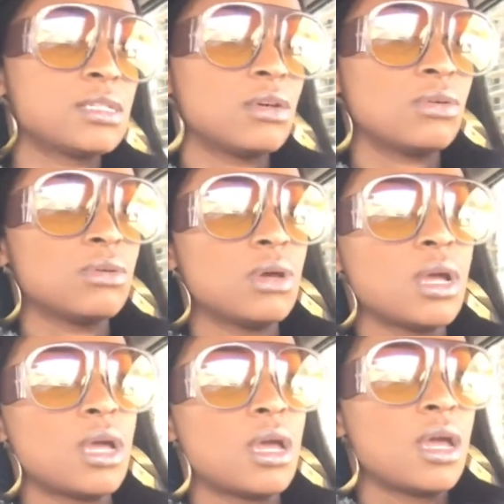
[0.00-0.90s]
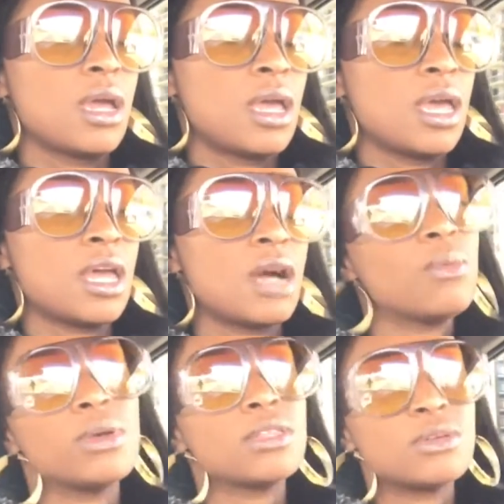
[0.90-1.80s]
So, and I
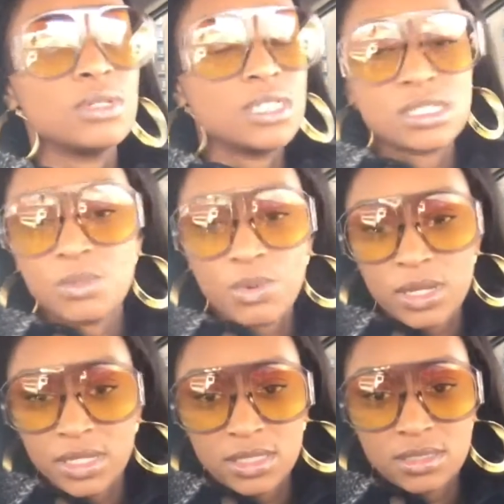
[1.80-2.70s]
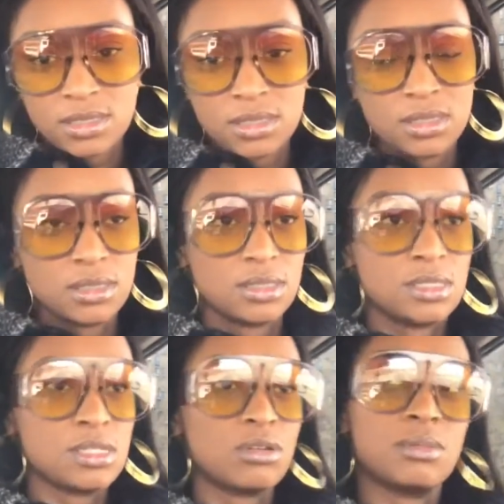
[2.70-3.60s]
went through a disappointing
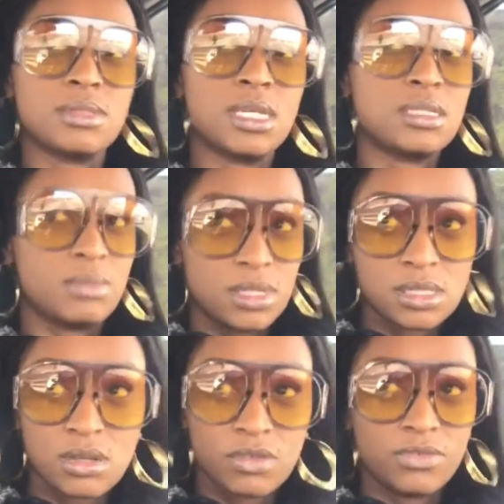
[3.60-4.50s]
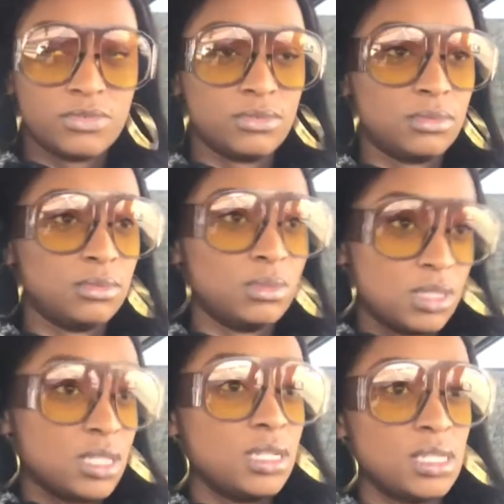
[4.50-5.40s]
circumstance myself
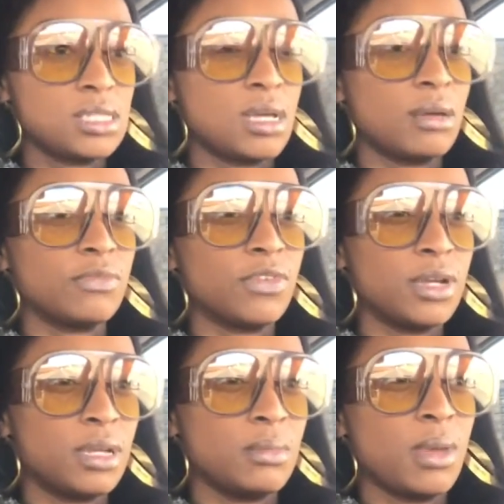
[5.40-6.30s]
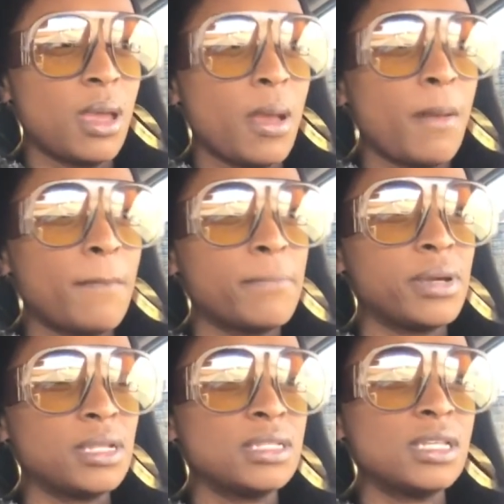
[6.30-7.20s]
within this time frame,
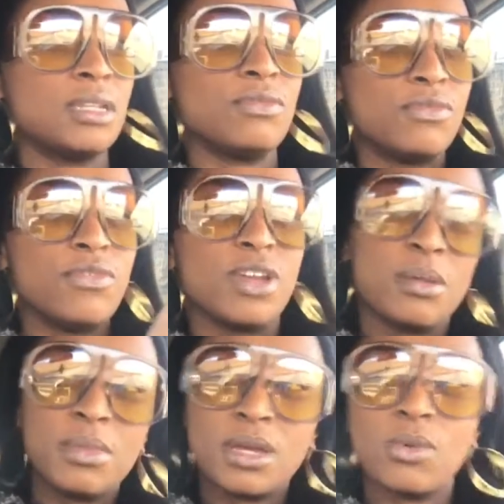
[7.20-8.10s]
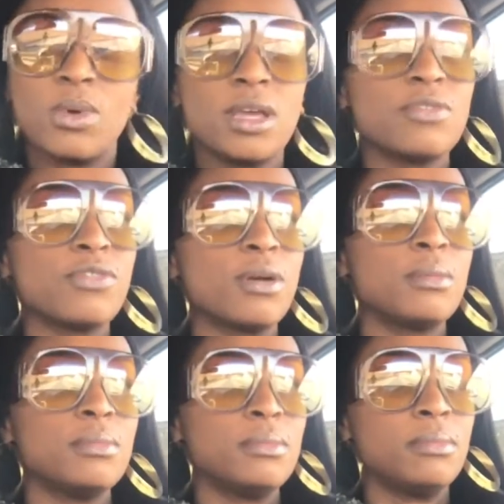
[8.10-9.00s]
but it didn't veer me away
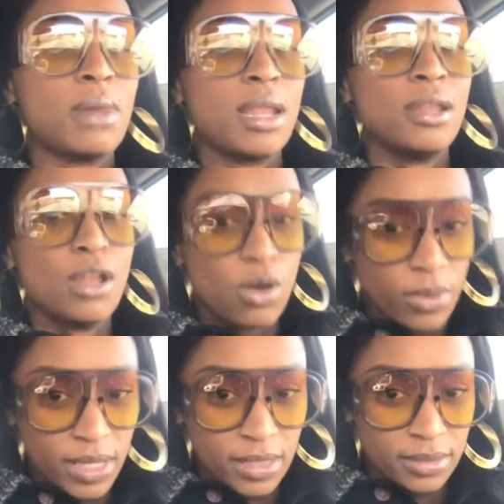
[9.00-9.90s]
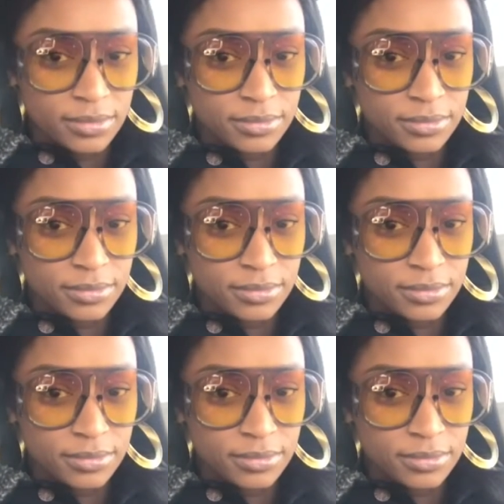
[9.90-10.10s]
from my knowing.